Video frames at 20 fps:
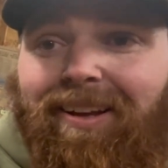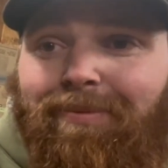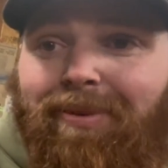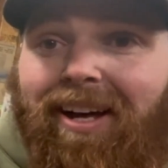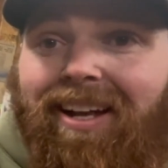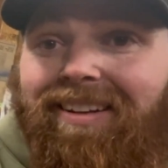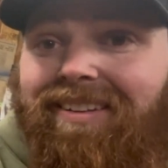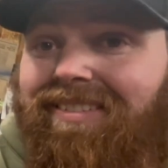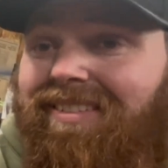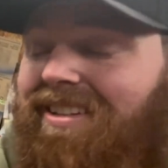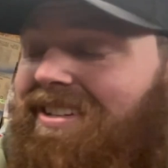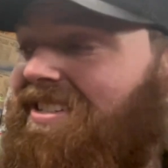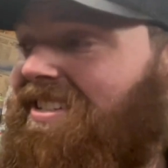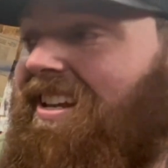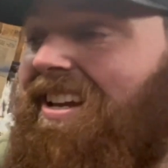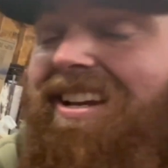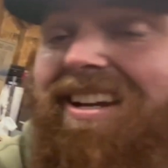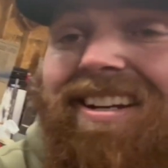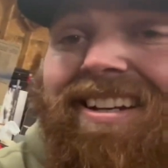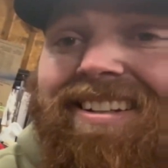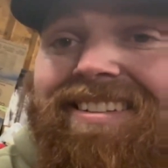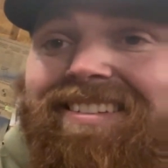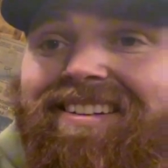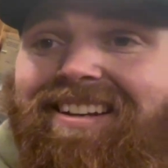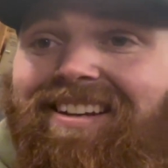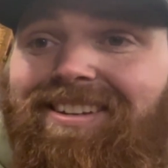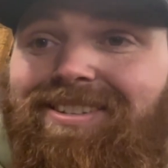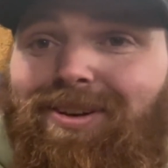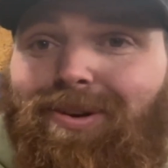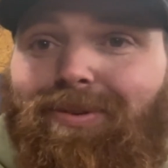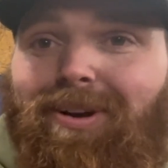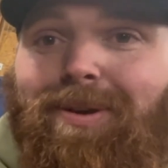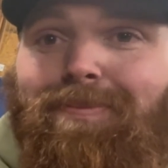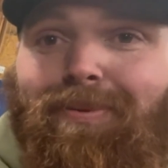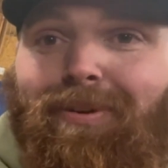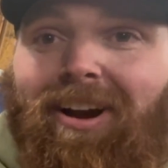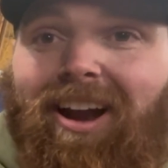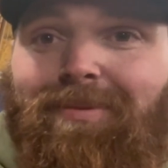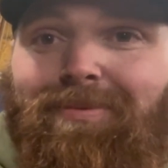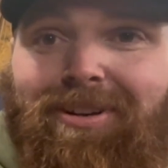But this thing is a
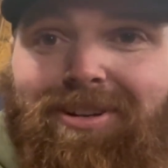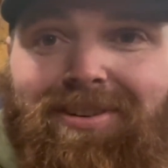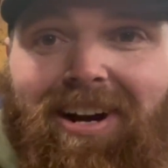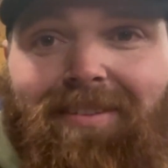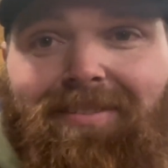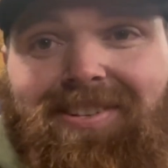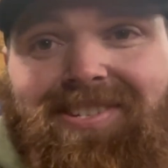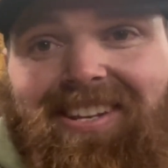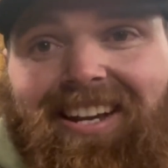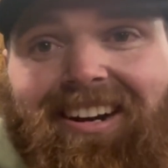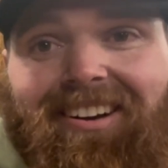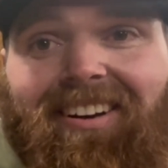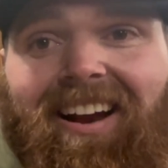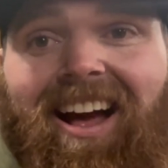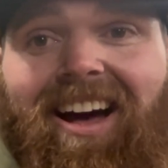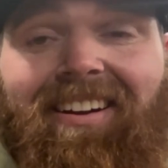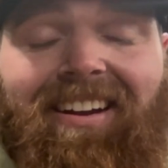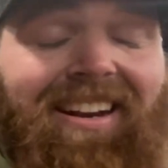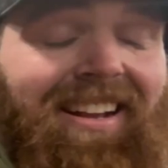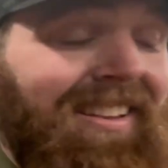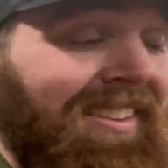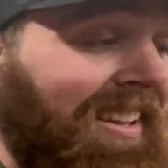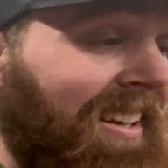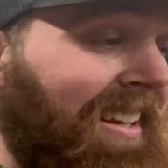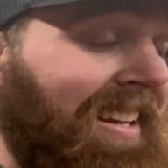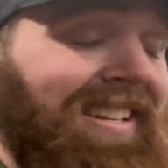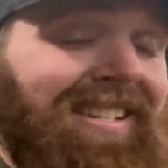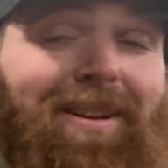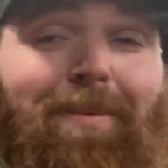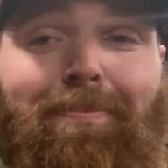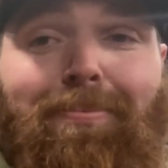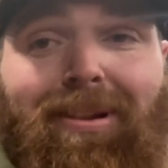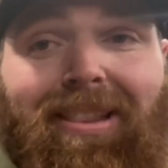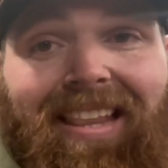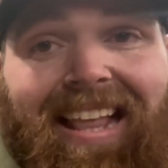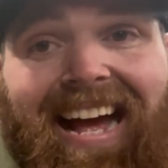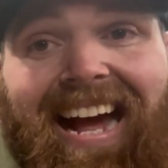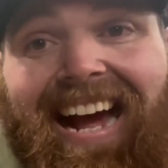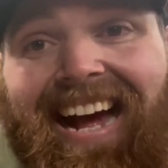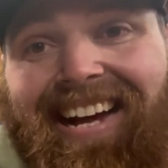ripper. I've been driving this thing around and the thing is a
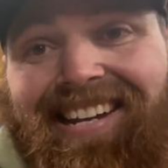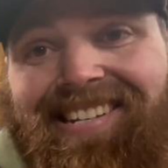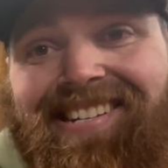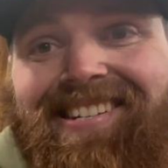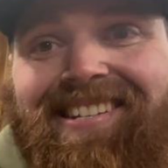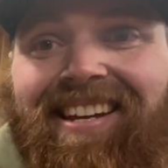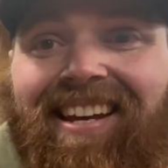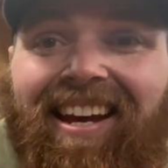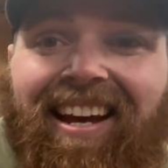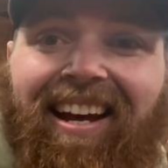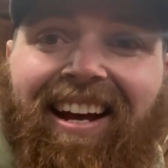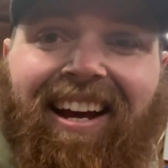blast.